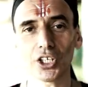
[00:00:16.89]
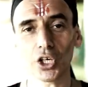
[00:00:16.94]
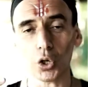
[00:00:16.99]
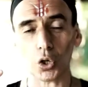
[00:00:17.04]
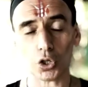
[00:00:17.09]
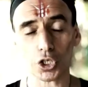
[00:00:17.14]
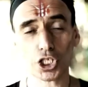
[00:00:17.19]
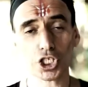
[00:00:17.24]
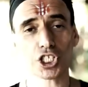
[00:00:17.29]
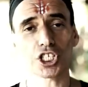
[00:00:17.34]

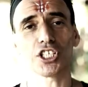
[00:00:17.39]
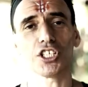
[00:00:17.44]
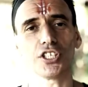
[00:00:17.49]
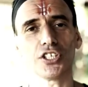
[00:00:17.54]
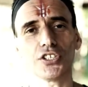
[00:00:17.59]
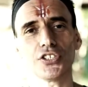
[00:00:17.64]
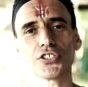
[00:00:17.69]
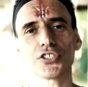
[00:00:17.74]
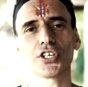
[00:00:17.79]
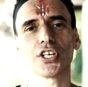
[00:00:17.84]
or
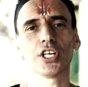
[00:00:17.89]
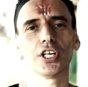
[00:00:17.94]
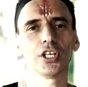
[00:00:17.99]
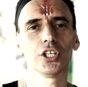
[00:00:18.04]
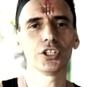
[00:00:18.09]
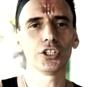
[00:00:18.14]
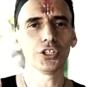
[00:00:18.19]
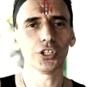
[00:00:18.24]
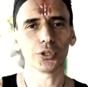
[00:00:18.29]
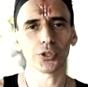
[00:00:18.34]
she's
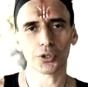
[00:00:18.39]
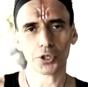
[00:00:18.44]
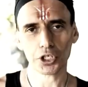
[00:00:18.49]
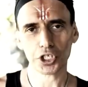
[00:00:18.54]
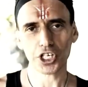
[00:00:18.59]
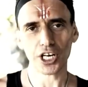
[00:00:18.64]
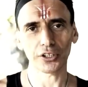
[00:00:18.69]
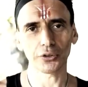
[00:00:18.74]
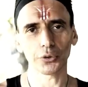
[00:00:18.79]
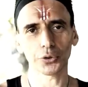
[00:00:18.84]
your
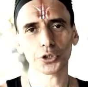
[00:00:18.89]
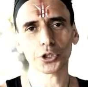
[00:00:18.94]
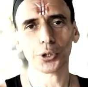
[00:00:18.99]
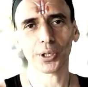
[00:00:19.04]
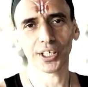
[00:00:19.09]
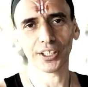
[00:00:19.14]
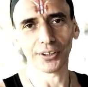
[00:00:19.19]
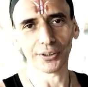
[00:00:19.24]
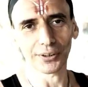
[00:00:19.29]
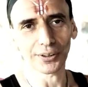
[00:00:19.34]
shadow
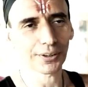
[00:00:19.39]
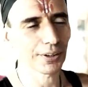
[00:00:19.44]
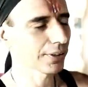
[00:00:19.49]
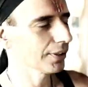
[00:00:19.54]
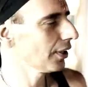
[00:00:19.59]
trainer.